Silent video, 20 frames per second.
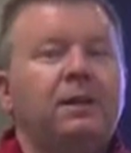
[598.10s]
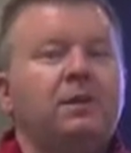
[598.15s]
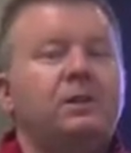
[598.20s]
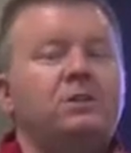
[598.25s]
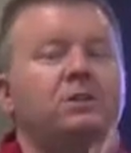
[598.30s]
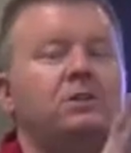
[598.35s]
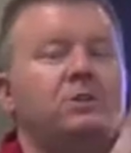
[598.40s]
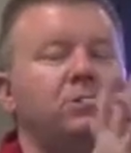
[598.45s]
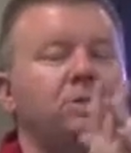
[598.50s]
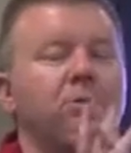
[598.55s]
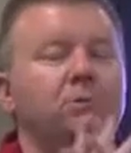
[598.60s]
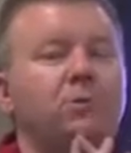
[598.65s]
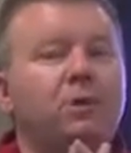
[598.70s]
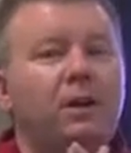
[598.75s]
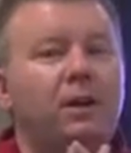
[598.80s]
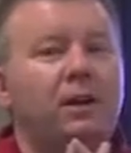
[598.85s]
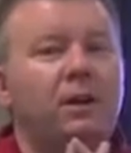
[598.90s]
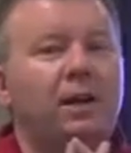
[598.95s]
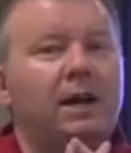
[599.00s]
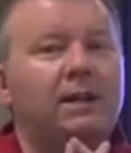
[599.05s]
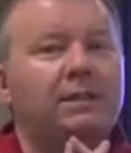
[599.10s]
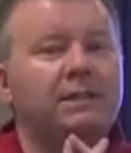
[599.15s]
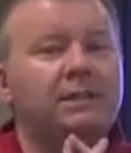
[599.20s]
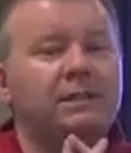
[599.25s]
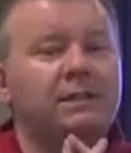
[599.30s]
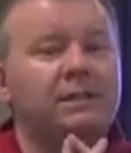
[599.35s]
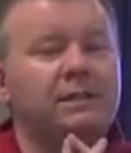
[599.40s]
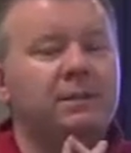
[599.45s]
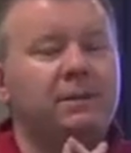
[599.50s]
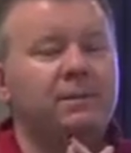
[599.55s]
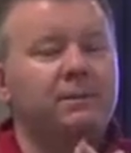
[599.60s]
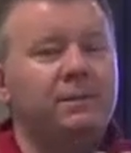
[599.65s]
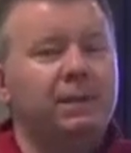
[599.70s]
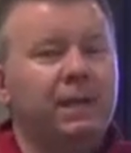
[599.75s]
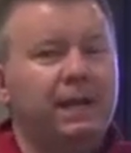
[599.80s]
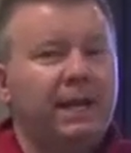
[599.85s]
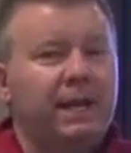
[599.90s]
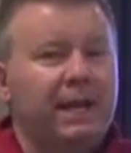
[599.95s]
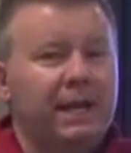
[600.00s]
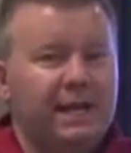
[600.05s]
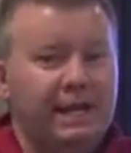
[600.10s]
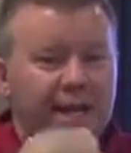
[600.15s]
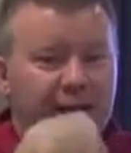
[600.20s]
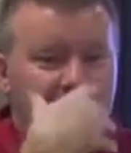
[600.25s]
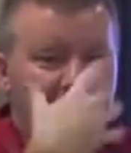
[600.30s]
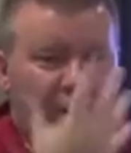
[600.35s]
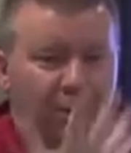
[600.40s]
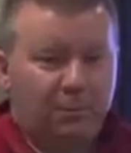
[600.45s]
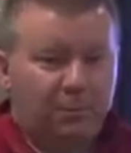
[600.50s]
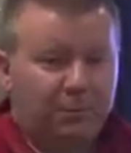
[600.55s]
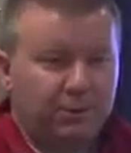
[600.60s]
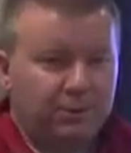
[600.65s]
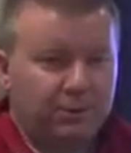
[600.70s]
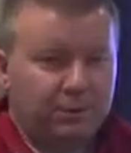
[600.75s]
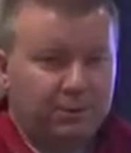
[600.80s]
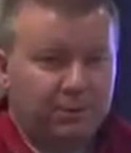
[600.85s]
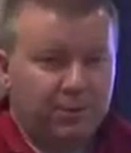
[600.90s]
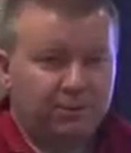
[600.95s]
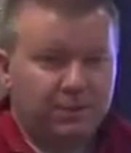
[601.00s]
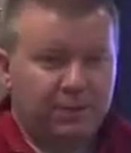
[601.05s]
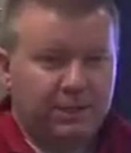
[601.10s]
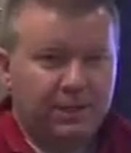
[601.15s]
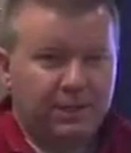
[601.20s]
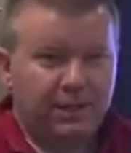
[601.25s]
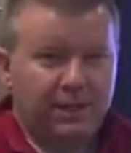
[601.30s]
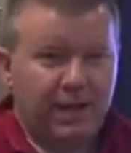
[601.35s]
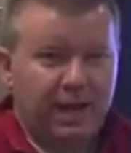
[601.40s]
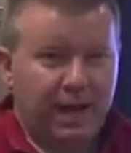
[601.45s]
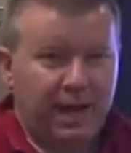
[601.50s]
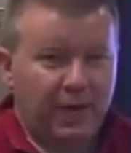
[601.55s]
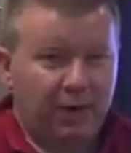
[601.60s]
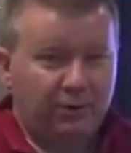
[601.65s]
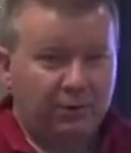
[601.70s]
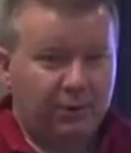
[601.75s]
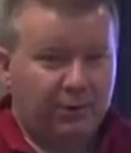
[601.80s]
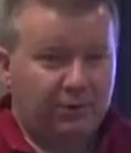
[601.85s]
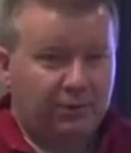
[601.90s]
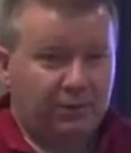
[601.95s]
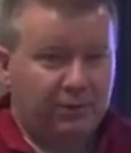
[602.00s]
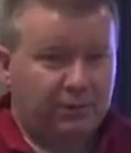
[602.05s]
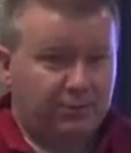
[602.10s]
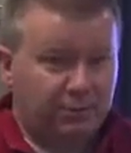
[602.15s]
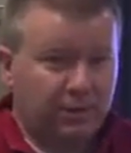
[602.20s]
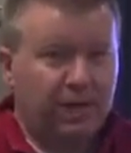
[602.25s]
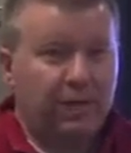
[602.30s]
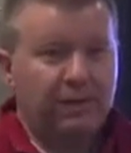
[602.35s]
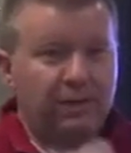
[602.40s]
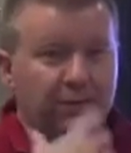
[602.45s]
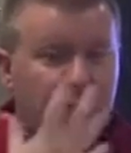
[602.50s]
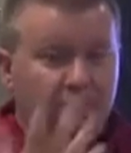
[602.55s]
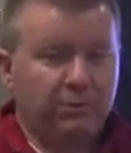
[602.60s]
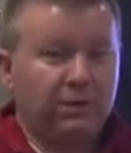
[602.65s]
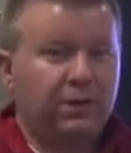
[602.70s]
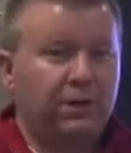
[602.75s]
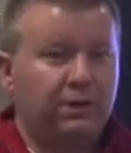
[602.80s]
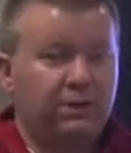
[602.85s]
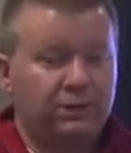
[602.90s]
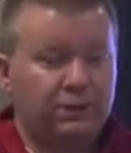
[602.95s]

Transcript: to a system, it outputs something out of it, right? On the other